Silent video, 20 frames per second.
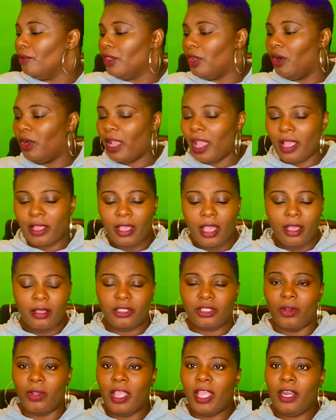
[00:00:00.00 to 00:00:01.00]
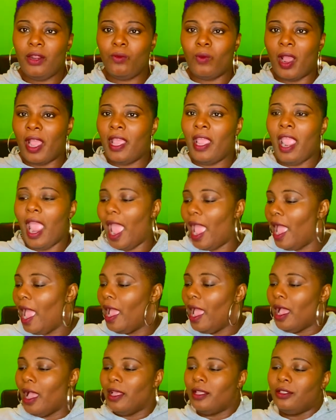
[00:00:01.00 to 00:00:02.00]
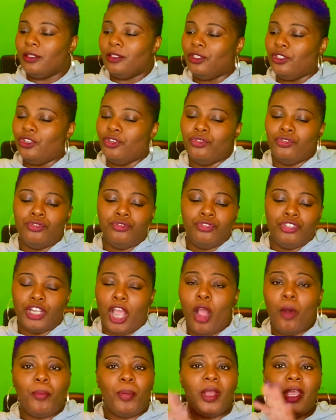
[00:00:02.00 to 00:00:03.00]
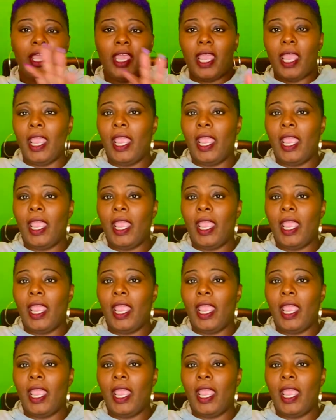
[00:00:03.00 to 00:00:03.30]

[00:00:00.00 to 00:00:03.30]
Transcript: Okay. So anyway, you don't put